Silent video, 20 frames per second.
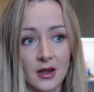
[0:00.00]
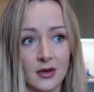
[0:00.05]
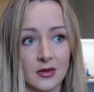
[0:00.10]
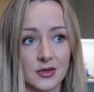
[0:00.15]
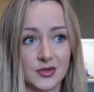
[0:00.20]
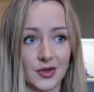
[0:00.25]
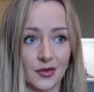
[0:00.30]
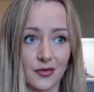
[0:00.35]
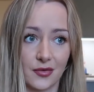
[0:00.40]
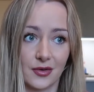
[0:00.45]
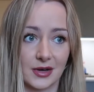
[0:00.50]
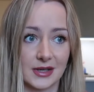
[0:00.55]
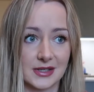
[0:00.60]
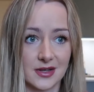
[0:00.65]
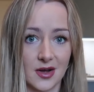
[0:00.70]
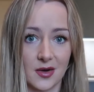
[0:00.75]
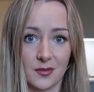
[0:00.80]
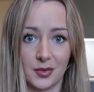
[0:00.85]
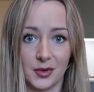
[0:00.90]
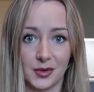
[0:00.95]
So for
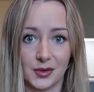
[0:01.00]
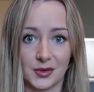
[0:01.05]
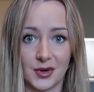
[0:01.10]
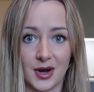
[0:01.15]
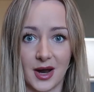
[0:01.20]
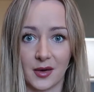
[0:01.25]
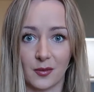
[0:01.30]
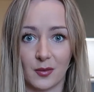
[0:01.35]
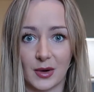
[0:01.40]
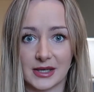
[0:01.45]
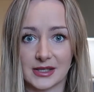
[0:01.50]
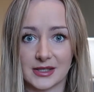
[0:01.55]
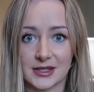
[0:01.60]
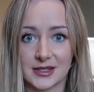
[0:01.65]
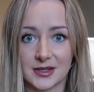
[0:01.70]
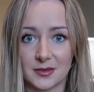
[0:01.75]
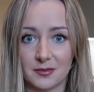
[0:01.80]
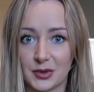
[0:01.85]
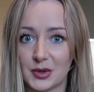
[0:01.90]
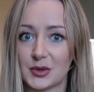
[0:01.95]
example, I went
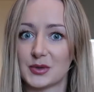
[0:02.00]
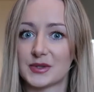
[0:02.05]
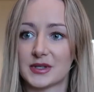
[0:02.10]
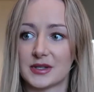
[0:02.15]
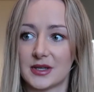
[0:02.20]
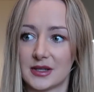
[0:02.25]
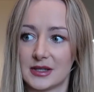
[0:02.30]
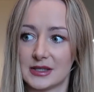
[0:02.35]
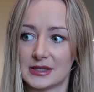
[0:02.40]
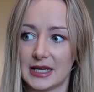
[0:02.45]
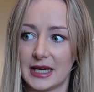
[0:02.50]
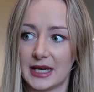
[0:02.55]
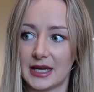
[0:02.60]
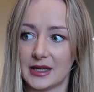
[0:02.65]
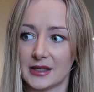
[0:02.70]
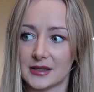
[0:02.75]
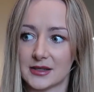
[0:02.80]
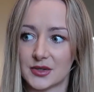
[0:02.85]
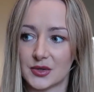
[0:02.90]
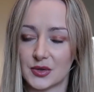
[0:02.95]
to Boots the other
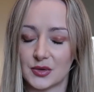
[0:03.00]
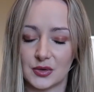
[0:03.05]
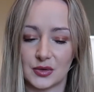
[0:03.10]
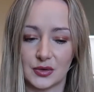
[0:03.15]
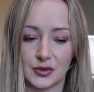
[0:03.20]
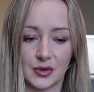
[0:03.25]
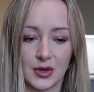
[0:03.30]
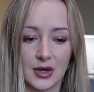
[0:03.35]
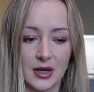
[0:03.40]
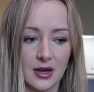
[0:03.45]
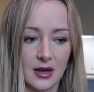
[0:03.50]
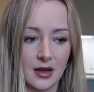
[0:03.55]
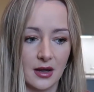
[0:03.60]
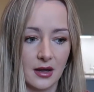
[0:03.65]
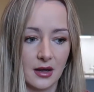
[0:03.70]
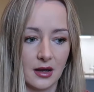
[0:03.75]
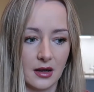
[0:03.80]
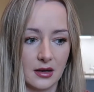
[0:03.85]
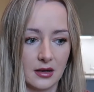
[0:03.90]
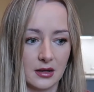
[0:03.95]
day to
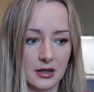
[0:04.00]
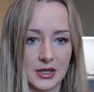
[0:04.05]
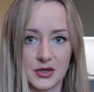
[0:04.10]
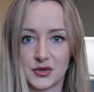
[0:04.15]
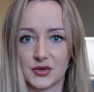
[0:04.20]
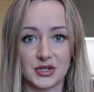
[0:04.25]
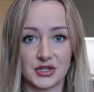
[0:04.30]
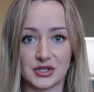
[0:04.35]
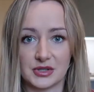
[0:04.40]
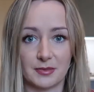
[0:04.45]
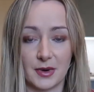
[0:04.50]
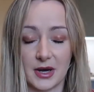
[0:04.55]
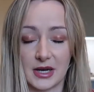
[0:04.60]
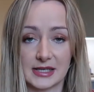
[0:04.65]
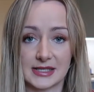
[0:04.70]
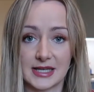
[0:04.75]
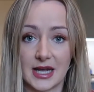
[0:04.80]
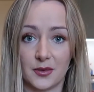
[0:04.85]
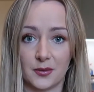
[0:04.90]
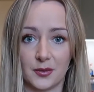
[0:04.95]
literally just buy a
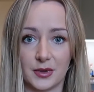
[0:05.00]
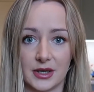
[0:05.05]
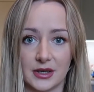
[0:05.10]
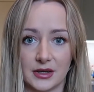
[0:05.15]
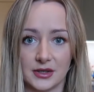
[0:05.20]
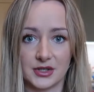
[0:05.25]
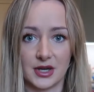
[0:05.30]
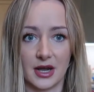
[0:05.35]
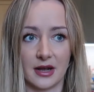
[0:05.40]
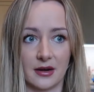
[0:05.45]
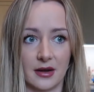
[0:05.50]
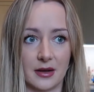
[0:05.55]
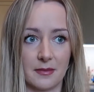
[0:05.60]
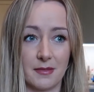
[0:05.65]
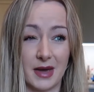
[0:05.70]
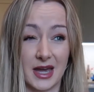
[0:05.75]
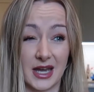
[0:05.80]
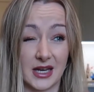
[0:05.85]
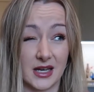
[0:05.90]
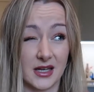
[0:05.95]
sandwich, and I
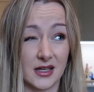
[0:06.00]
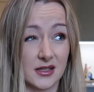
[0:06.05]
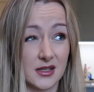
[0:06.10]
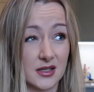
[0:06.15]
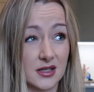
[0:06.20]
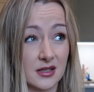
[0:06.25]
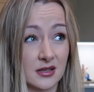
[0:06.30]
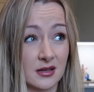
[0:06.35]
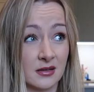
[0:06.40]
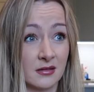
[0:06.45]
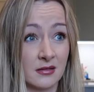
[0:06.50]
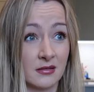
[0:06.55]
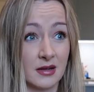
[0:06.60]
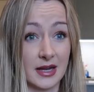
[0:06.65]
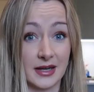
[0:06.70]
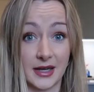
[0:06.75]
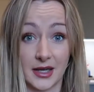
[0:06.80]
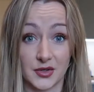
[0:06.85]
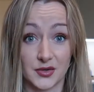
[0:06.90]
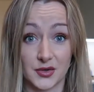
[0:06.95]
made
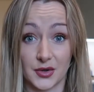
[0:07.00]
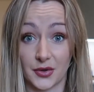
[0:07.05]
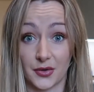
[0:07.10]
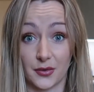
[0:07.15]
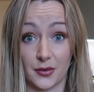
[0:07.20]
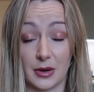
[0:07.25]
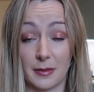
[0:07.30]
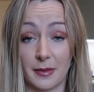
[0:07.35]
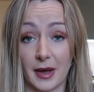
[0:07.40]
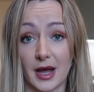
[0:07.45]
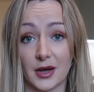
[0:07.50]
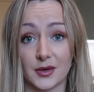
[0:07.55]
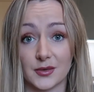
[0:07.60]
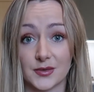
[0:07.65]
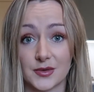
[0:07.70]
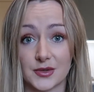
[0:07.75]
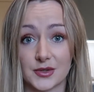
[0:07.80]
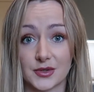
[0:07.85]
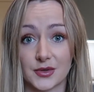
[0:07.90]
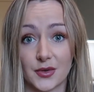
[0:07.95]
an extra
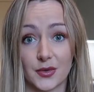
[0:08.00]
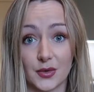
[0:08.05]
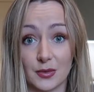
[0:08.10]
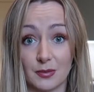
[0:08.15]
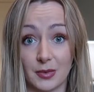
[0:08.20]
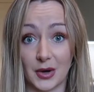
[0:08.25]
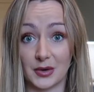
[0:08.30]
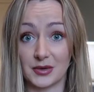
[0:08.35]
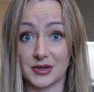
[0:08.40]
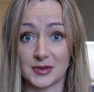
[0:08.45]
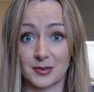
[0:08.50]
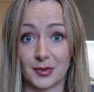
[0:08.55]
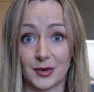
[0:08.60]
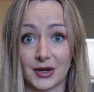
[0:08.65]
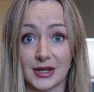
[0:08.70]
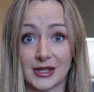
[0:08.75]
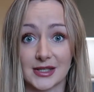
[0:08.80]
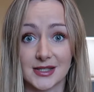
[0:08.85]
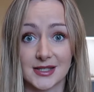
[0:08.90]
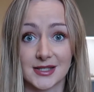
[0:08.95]
£3 through bonus
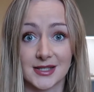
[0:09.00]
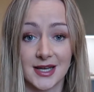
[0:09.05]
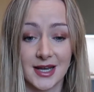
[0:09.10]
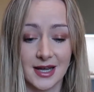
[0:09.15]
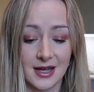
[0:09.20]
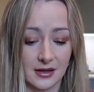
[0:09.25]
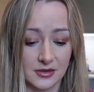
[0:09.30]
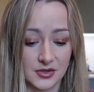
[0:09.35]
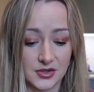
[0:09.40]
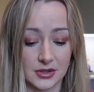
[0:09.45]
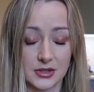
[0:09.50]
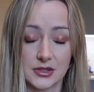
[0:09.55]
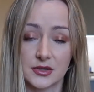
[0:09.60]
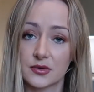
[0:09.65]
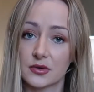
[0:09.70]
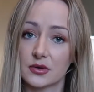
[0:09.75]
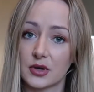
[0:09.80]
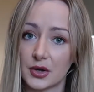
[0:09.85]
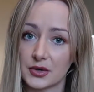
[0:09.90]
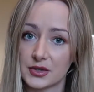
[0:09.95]
points just
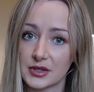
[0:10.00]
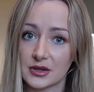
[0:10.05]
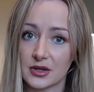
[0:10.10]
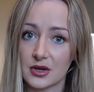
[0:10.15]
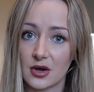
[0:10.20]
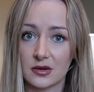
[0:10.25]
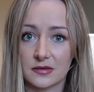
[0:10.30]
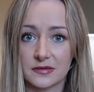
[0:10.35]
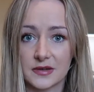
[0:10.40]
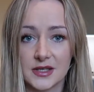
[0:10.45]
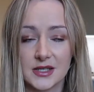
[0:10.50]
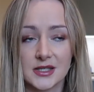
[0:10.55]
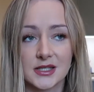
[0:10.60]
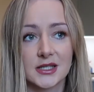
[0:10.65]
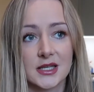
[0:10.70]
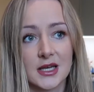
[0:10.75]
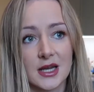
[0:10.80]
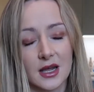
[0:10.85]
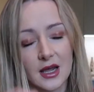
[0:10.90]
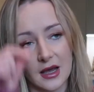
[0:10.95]
through loading the
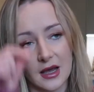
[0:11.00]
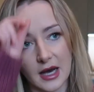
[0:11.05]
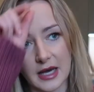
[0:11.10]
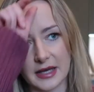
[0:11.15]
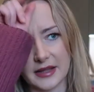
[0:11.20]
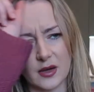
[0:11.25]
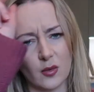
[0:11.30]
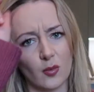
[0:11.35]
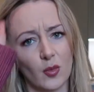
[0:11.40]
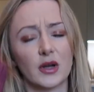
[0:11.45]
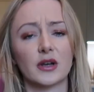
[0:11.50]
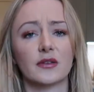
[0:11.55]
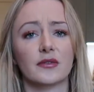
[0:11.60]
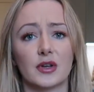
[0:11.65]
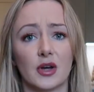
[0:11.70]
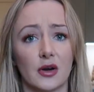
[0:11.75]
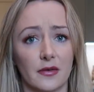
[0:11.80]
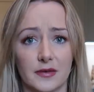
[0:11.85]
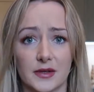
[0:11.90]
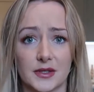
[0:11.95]
offers. I think one of
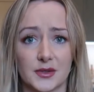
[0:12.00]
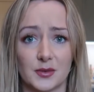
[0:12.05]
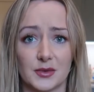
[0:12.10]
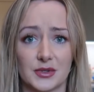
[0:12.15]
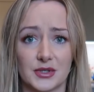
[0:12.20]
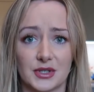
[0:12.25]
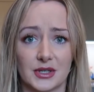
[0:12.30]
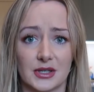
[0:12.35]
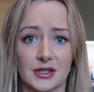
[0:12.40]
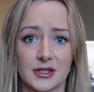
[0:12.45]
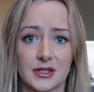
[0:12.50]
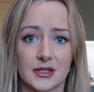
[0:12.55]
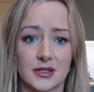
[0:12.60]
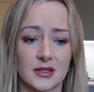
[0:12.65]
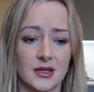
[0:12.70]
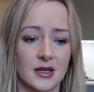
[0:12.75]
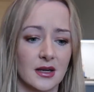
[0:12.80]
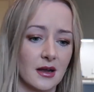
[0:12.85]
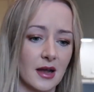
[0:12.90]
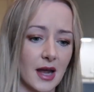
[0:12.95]
the offers was
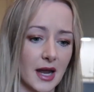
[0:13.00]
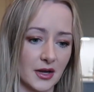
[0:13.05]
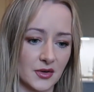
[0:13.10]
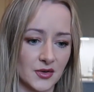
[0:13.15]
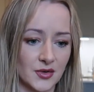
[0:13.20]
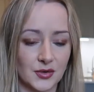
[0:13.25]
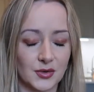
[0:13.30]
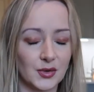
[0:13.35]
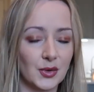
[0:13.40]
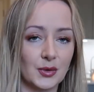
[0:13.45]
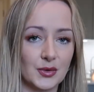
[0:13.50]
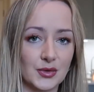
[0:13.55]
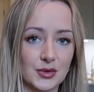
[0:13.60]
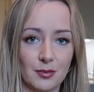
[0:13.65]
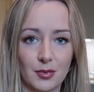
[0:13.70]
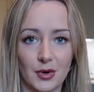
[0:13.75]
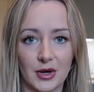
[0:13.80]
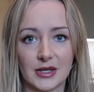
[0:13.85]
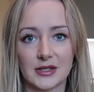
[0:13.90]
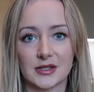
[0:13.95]
just extra
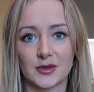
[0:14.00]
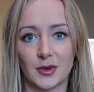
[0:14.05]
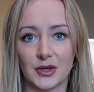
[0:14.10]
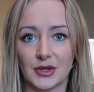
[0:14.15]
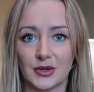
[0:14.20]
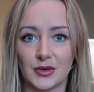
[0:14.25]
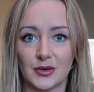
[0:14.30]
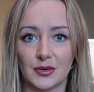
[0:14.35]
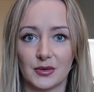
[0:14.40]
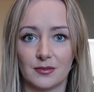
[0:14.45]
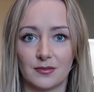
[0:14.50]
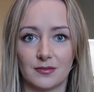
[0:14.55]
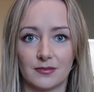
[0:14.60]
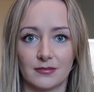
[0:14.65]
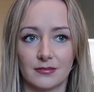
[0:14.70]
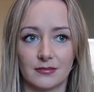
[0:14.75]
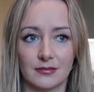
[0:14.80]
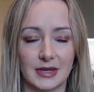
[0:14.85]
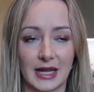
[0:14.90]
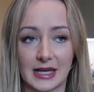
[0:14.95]
200 points when you,
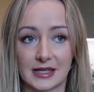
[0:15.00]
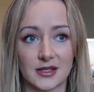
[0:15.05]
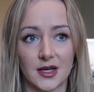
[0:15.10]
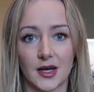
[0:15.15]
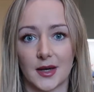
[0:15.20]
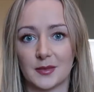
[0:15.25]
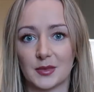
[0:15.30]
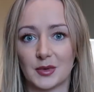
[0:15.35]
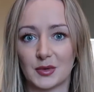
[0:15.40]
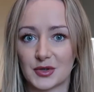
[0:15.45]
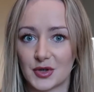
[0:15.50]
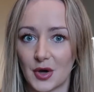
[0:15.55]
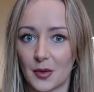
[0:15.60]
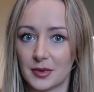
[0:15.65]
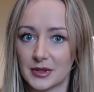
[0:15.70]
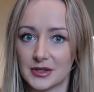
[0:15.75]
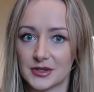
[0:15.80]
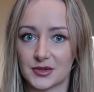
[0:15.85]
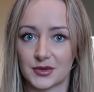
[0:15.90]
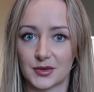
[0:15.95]
next time you
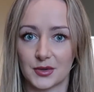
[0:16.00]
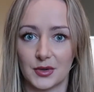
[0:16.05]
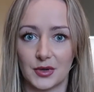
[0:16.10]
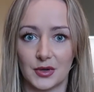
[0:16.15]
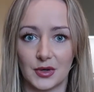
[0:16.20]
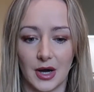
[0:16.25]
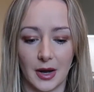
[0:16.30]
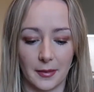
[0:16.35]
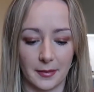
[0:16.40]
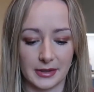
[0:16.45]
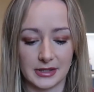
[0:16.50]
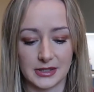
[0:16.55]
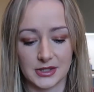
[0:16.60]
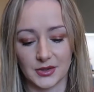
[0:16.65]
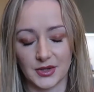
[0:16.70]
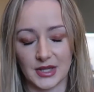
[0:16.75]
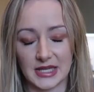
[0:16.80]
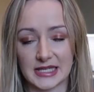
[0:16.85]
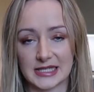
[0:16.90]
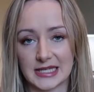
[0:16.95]
shop in store up
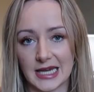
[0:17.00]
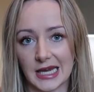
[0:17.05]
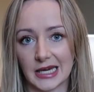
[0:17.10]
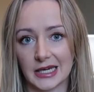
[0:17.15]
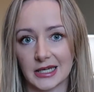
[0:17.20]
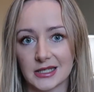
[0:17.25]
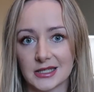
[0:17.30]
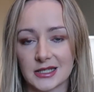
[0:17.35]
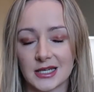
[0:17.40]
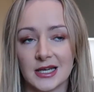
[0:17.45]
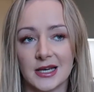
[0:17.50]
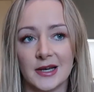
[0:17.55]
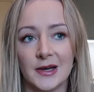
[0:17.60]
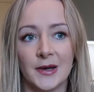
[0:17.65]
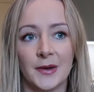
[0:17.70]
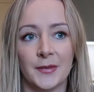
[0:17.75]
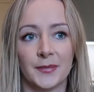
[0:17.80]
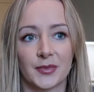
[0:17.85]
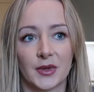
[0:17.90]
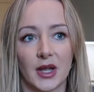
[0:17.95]
until this date.
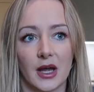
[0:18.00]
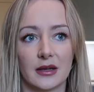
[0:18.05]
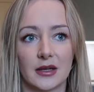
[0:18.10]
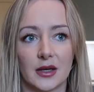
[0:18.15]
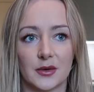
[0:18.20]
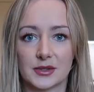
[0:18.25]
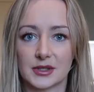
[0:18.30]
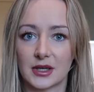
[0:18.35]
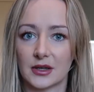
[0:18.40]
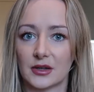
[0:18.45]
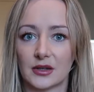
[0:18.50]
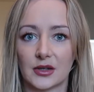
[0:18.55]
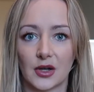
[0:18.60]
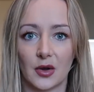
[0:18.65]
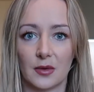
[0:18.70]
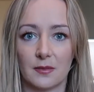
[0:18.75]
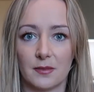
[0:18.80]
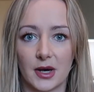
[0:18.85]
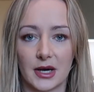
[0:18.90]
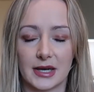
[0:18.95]
And I was gonna go
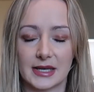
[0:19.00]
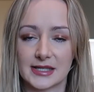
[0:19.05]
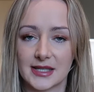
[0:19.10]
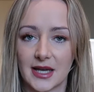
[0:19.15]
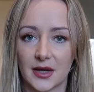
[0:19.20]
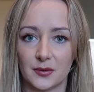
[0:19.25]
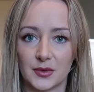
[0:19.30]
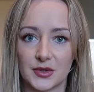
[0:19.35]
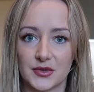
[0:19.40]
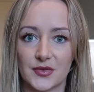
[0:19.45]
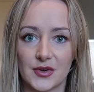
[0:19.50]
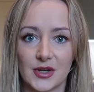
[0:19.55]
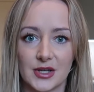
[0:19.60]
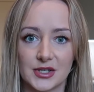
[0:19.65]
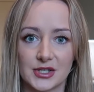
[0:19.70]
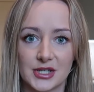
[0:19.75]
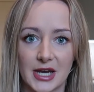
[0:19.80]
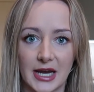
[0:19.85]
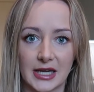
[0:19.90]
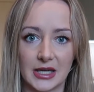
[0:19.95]
and buy a sandwich for
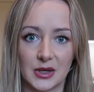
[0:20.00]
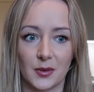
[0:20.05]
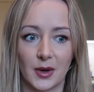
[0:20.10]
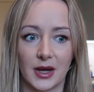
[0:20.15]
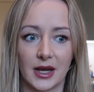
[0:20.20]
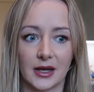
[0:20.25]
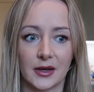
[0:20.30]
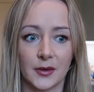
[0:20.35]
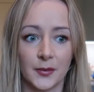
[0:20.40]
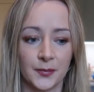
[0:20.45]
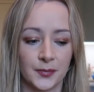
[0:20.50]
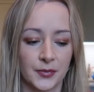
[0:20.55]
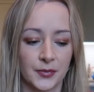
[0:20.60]
lunch anyway.